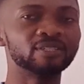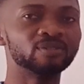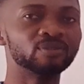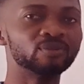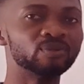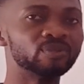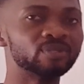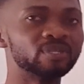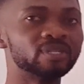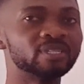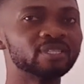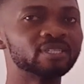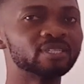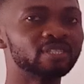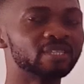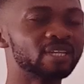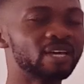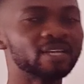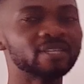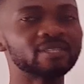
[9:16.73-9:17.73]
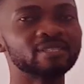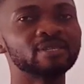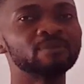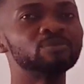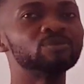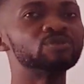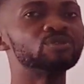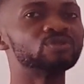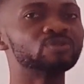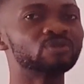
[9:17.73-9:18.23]
using that
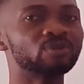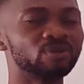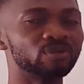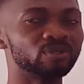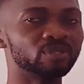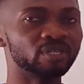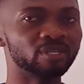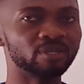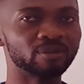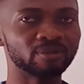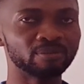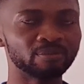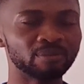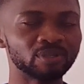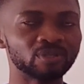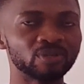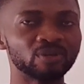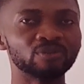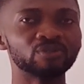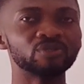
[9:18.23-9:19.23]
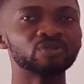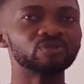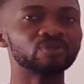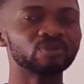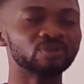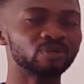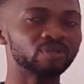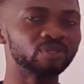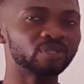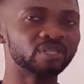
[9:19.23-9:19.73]
same schizogony, method of
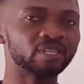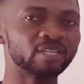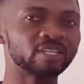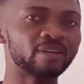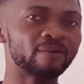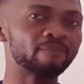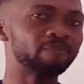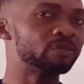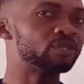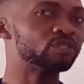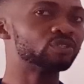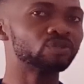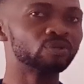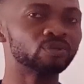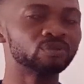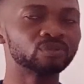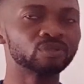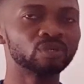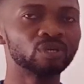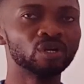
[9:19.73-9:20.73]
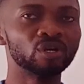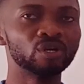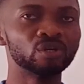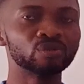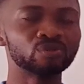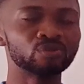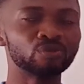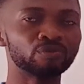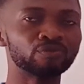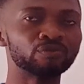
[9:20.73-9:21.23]
schizogony that I mentioned,
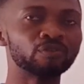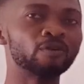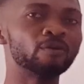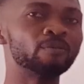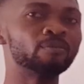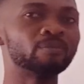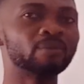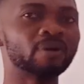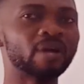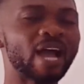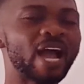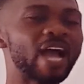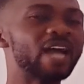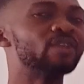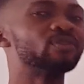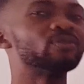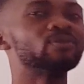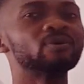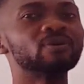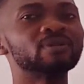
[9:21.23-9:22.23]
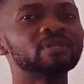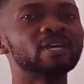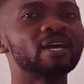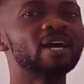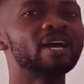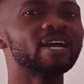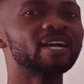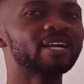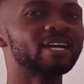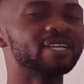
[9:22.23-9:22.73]
to form
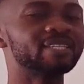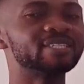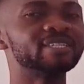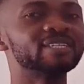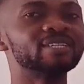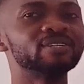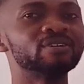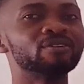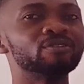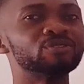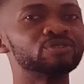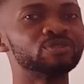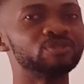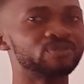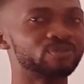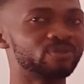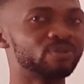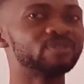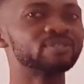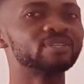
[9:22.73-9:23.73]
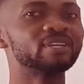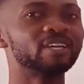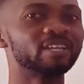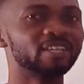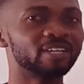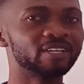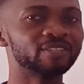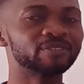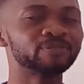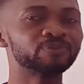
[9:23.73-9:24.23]
another category of schizons
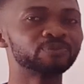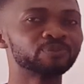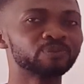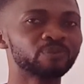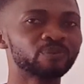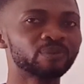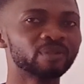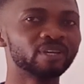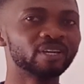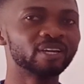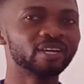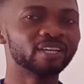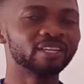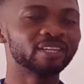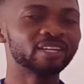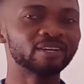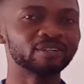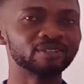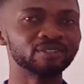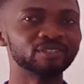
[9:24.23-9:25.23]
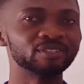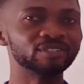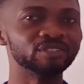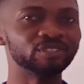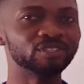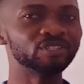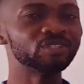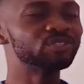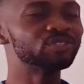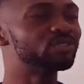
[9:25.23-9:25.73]
again. Now,
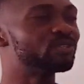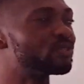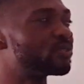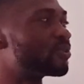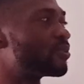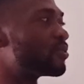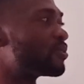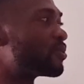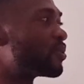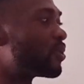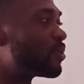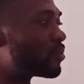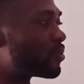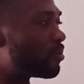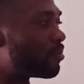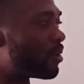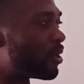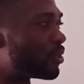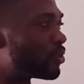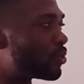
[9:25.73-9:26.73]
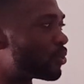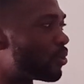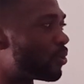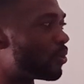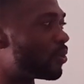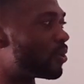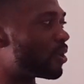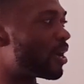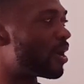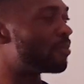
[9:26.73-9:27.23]
these schizons also
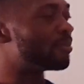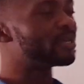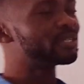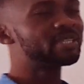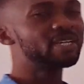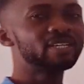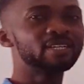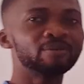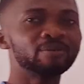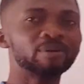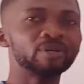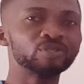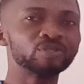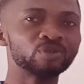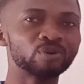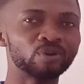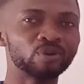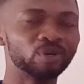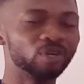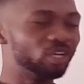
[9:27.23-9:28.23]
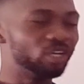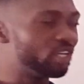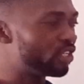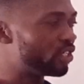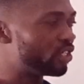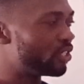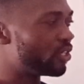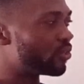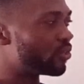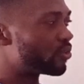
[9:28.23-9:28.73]
mature, and by the time they mature,
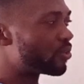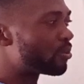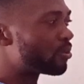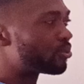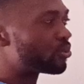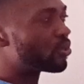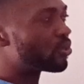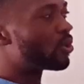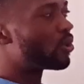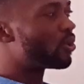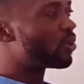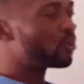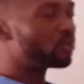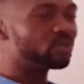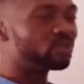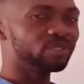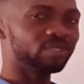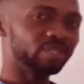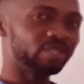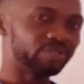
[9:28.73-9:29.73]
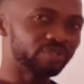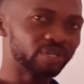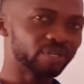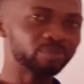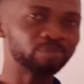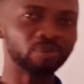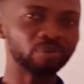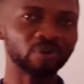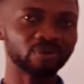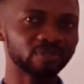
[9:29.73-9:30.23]
they rupture the
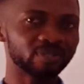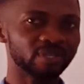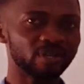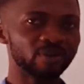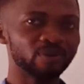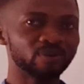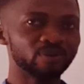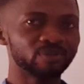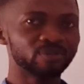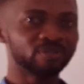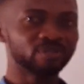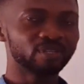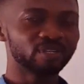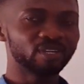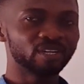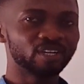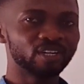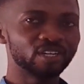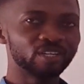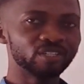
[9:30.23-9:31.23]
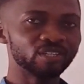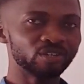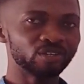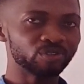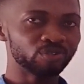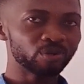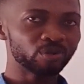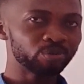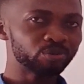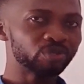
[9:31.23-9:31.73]
red blood cells. They
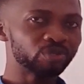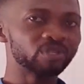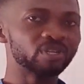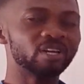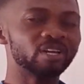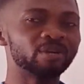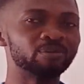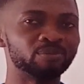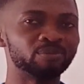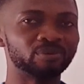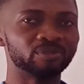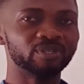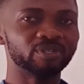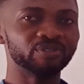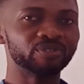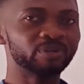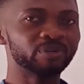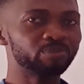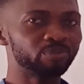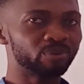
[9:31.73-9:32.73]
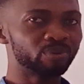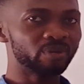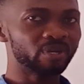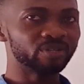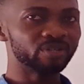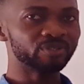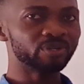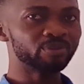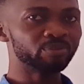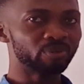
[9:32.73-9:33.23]
rupture
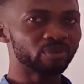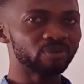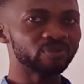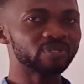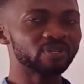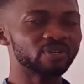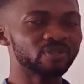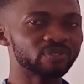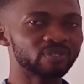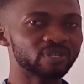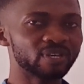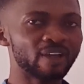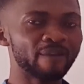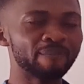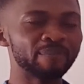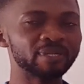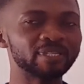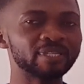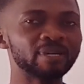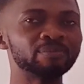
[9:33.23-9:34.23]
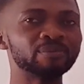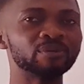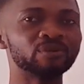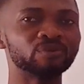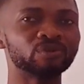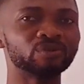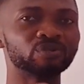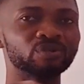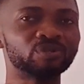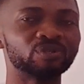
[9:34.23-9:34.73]
red blood cells, and by the time they
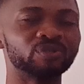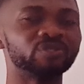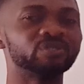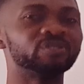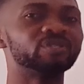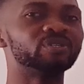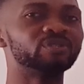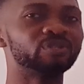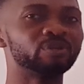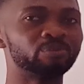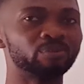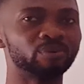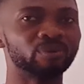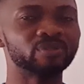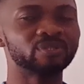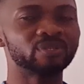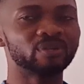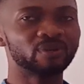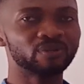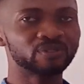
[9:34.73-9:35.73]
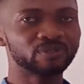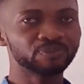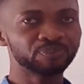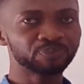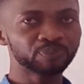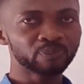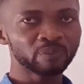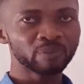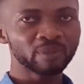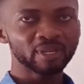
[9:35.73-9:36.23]
rupture the red blood cells,
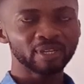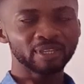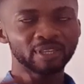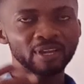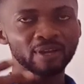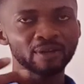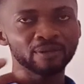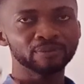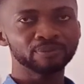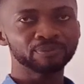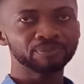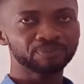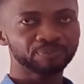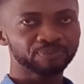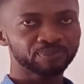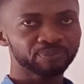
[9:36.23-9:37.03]
now